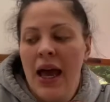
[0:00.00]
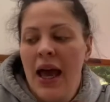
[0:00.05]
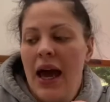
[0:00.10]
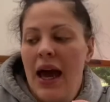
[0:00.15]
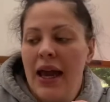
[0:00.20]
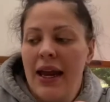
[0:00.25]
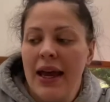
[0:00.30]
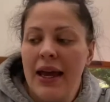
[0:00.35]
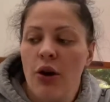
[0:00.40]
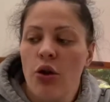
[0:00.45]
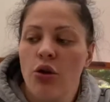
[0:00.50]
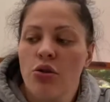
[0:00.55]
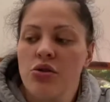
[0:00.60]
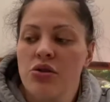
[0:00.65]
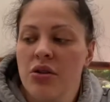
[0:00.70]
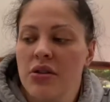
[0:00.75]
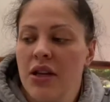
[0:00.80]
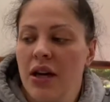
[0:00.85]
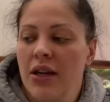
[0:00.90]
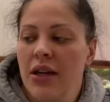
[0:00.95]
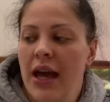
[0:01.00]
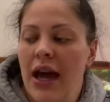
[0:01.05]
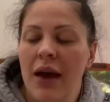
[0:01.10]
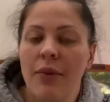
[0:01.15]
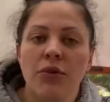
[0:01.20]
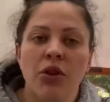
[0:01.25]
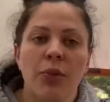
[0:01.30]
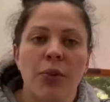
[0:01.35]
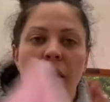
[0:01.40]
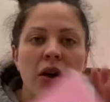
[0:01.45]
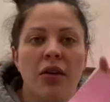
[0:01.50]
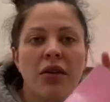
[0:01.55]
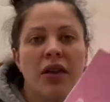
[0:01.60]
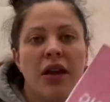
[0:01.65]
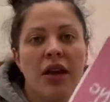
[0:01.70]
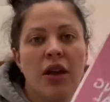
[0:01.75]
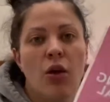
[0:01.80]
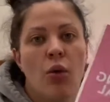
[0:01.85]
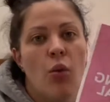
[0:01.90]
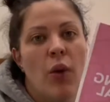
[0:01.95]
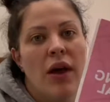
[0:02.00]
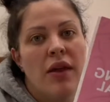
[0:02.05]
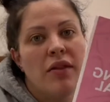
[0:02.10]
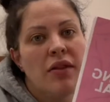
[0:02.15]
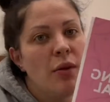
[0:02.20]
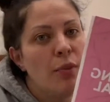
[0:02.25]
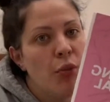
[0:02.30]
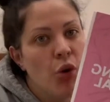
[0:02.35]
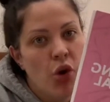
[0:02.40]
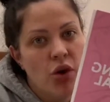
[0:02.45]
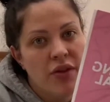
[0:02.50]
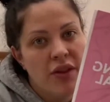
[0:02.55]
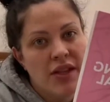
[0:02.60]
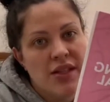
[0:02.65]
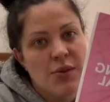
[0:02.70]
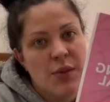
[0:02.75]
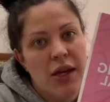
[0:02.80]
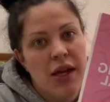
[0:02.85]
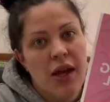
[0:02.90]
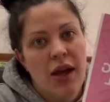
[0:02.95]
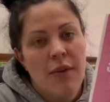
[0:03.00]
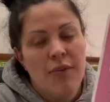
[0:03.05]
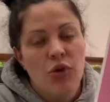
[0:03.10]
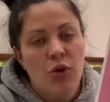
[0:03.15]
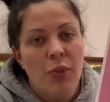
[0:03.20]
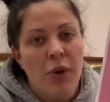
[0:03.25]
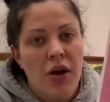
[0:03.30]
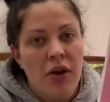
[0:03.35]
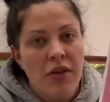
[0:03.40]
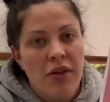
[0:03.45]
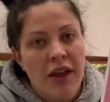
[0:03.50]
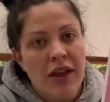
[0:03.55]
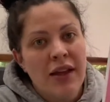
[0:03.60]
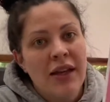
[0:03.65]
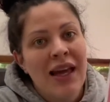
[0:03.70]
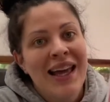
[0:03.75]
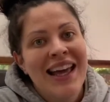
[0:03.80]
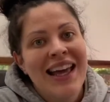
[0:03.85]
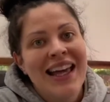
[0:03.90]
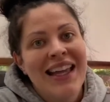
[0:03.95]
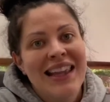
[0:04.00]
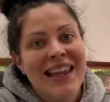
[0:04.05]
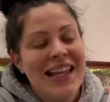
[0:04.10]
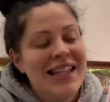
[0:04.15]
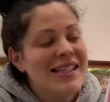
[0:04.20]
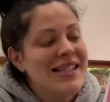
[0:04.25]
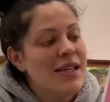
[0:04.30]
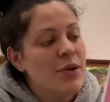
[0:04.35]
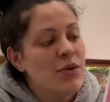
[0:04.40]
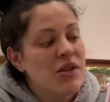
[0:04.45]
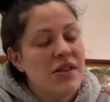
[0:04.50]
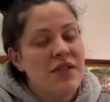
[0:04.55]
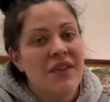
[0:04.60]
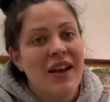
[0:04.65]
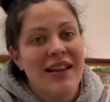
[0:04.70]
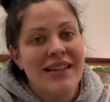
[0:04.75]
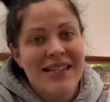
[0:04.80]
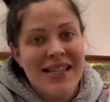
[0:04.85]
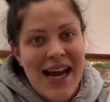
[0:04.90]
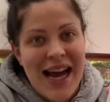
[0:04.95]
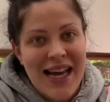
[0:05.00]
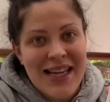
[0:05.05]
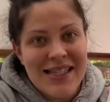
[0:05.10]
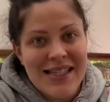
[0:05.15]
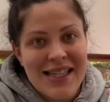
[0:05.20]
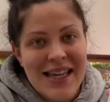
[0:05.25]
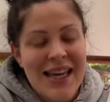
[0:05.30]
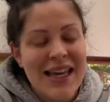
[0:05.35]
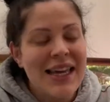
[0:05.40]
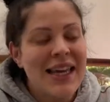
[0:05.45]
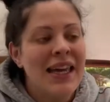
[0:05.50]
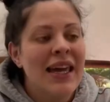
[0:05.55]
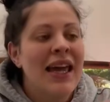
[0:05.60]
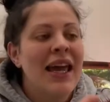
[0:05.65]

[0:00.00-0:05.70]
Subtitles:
And I also done hypnobirthing with Born This Way Hypnobirthing. Lindsay was fantastic.